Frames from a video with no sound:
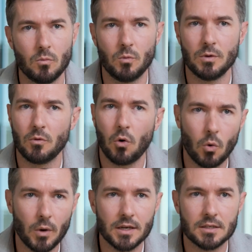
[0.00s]
We've
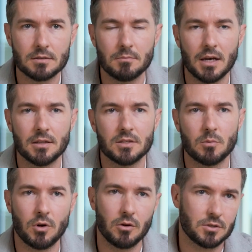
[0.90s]
always had this
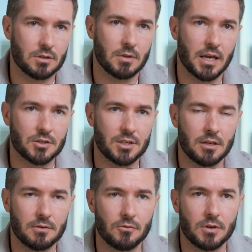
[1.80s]
approach, and last
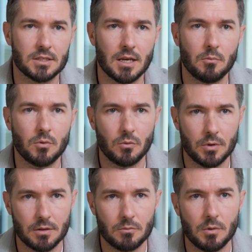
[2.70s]
year, for example,
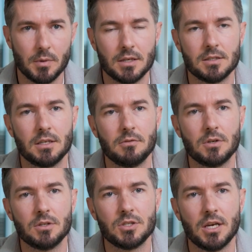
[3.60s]
we made
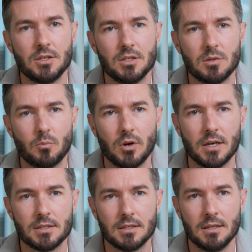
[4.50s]
significant changes to
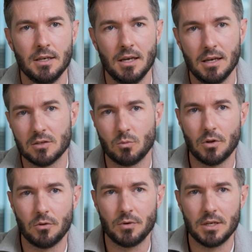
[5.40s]
pricing. That's one
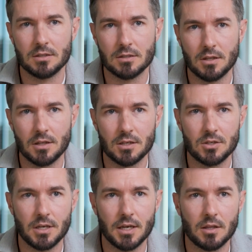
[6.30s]
of the reasons that
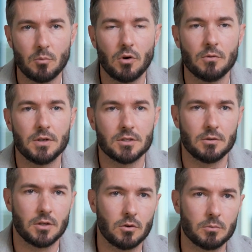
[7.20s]
this year the profit has
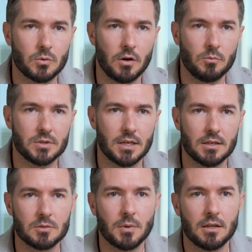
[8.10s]
only gone up 12%,
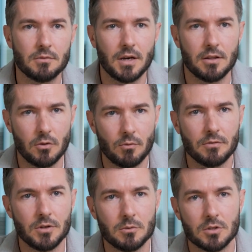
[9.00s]
despite the fact that the
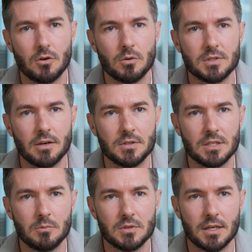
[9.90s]
revenue has gone up
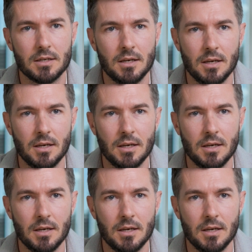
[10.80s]
17%.